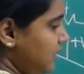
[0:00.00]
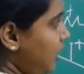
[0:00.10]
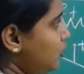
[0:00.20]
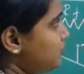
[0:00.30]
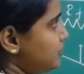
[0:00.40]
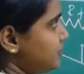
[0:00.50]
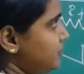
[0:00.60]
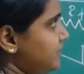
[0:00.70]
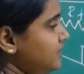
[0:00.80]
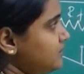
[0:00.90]
output.
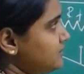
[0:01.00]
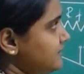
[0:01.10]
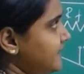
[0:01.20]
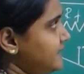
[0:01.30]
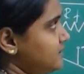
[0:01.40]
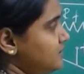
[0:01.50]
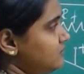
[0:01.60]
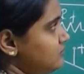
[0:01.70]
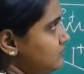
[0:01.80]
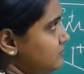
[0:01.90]
Okay,
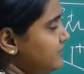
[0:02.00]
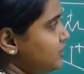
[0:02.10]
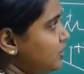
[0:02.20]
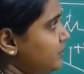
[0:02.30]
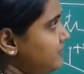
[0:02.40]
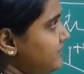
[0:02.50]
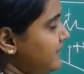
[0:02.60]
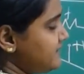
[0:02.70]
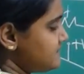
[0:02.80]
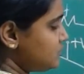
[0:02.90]
gain V0 by Vi
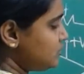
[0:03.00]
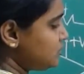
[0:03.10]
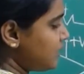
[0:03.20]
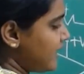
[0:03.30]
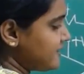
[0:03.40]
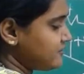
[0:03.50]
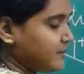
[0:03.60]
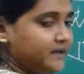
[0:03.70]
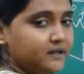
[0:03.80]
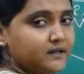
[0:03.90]
is equal to RF
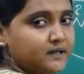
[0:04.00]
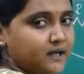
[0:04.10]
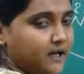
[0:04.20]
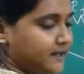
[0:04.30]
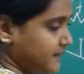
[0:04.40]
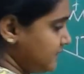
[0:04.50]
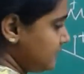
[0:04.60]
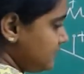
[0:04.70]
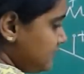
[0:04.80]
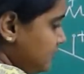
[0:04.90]
by RI.
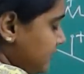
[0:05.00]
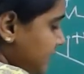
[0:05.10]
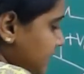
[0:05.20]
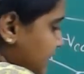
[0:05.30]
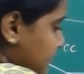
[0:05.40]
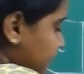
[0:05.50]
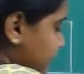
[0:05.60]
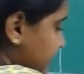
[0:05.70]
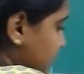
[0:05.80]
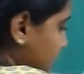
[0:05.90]
Okay, if you
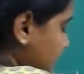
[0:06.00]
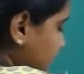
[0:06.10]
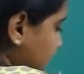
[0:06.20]
did not